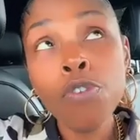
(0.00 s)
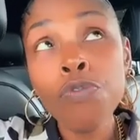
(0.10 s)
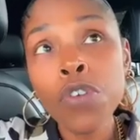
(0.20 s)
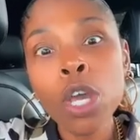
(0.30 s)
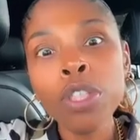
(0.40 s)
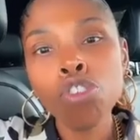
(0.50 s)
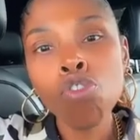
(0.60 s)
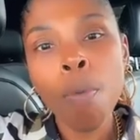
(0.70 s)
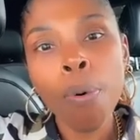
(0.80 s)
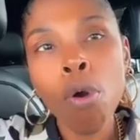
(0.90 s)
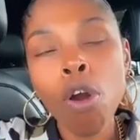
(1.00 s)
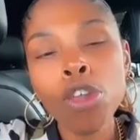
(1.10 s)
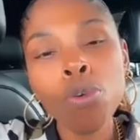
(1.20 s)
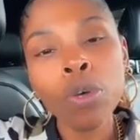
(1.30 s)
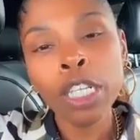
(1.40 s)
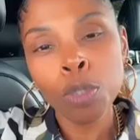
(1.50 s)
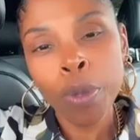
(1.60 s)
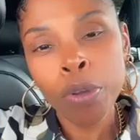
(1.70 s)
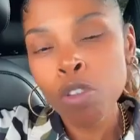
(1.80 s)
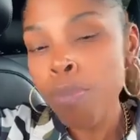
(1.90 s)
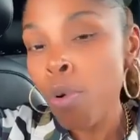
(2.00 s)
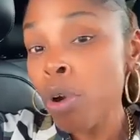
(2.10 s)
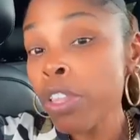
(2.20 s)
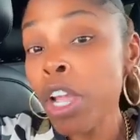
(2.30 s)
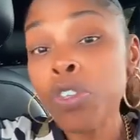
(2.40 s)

If you feel that you are poor, you will experience poor.